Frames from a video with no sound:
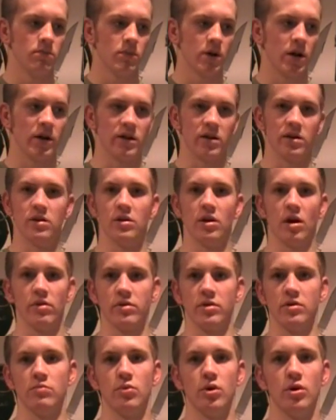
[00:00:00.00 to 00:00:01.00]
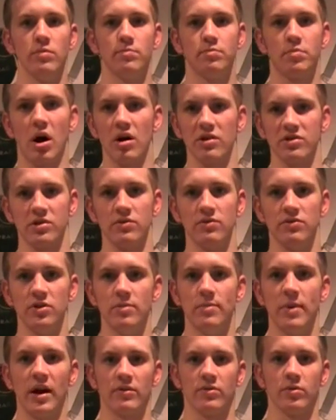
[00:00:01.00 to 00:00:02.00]
I get nothing but positive
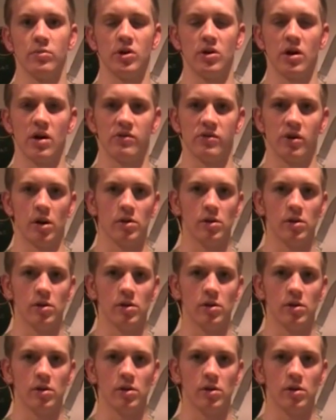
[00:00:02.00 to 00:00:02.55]
feedback from you guys, and I